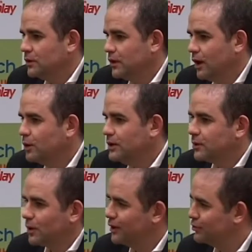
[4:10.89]
The holy
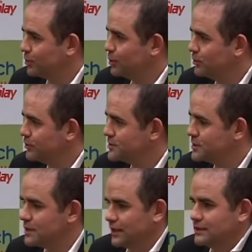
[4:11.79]
grail for all of
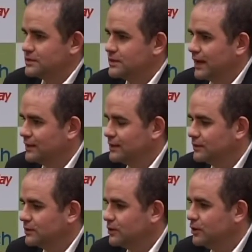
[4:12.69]
us is
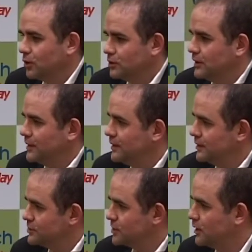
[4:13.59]
understanding the
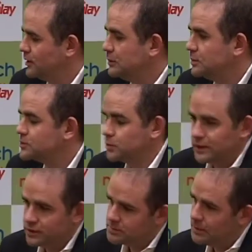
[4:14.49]
non-linear journey
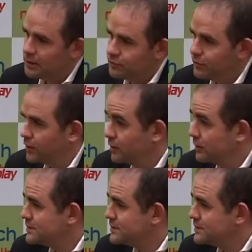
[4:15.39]
between a smartphone,